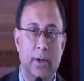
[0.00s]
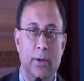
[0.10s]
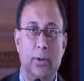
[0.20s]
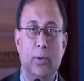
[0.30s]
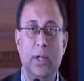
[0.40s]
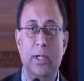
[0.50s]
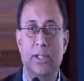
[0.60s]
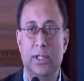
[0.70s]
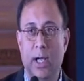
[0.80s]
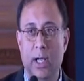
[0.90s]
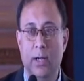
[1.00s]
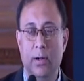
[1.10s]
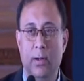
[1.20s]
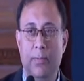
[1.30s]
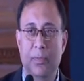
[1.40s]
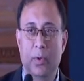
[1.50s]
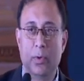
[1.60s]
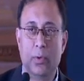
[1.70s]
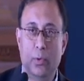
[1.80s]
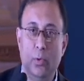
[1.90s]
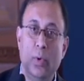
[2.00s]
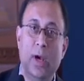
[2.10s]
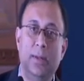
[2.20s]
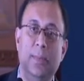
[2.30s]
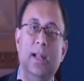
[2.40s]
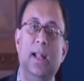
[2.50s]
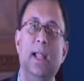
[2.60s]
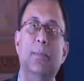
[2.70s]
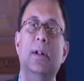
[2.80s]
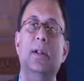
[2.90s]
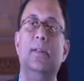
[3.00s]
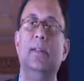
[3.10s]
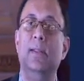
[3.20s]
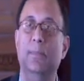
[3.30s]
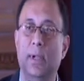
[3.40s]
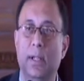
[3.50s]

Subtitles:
So in a child who has been labeled a CP,